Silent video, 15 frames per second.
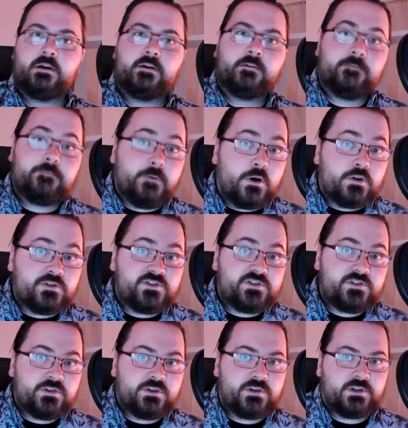
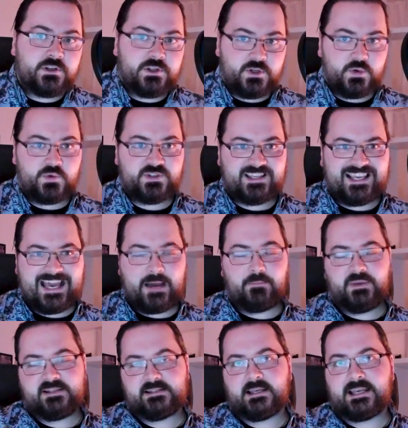First, use
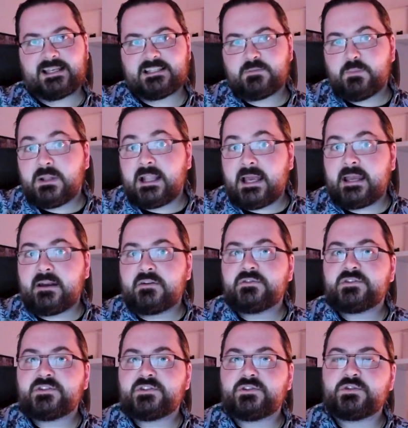gambits against
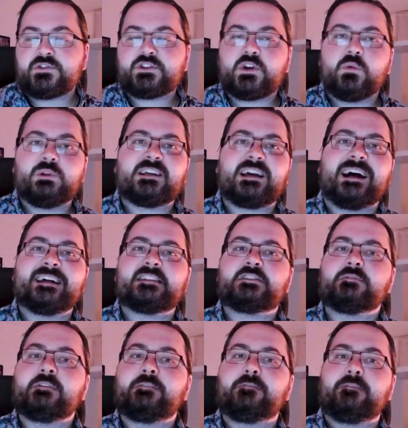players to show what kinds
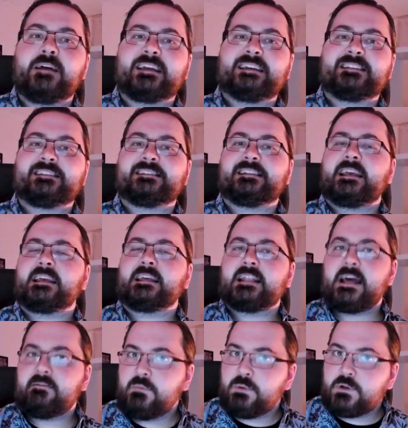of effects they can
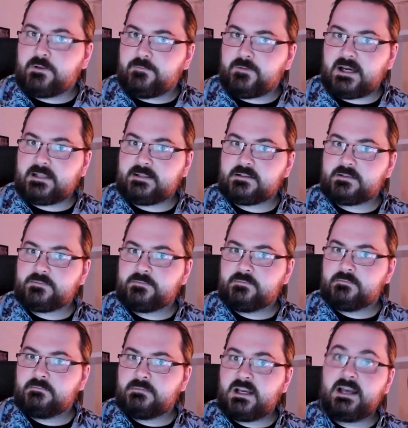have upon a fight.
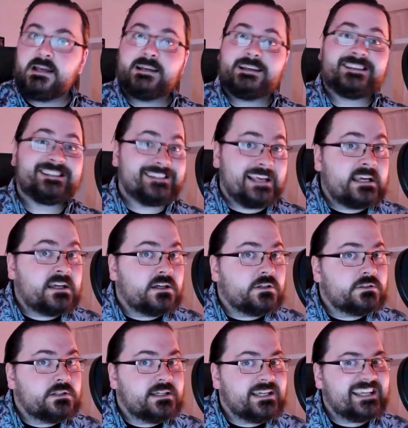
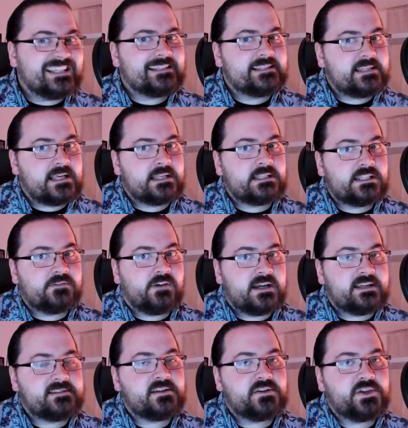Second,
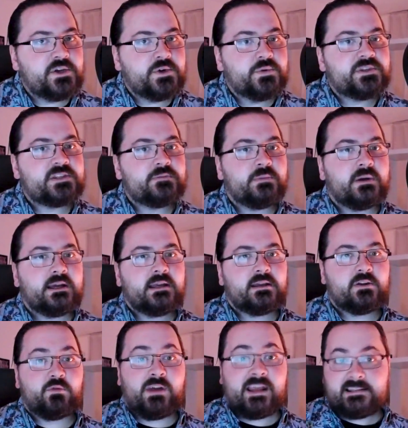incentivize their use by
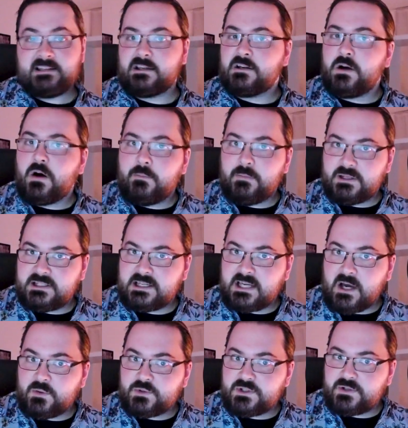creating combat
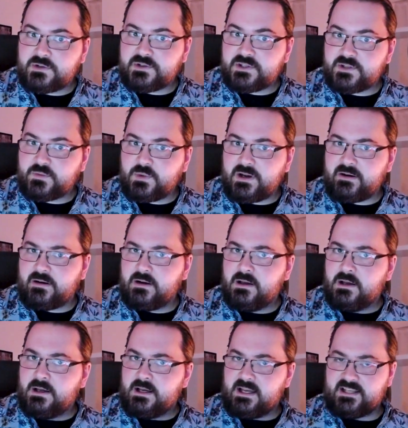encounters where
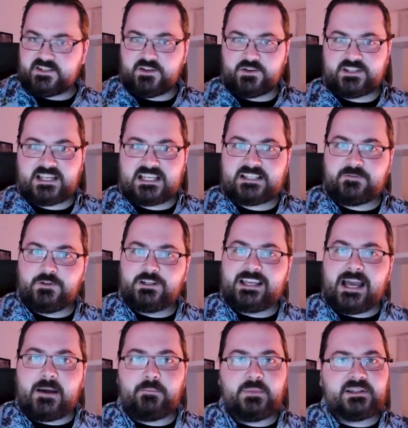a successful
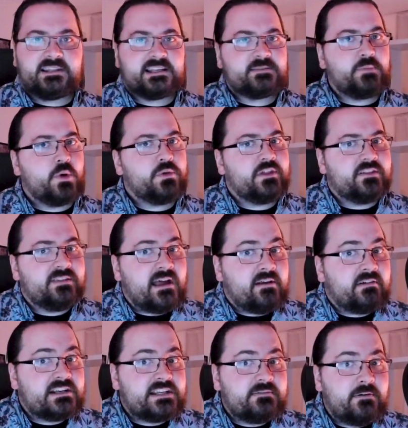gambit has both a
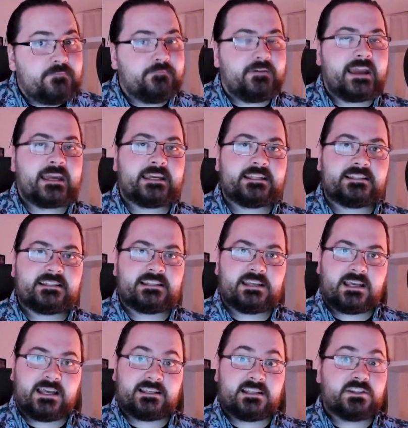narrative effect
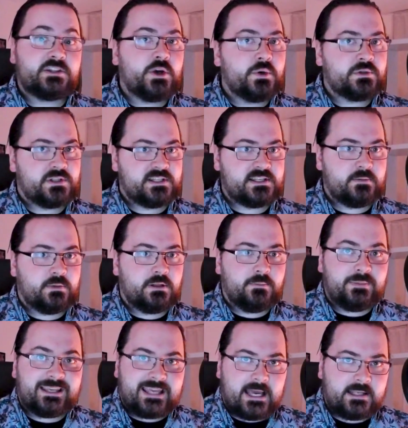and a noticeable
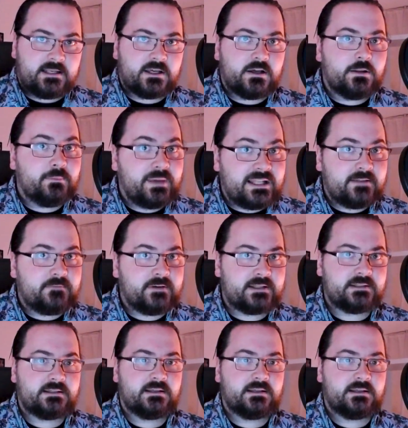mechanical benefit.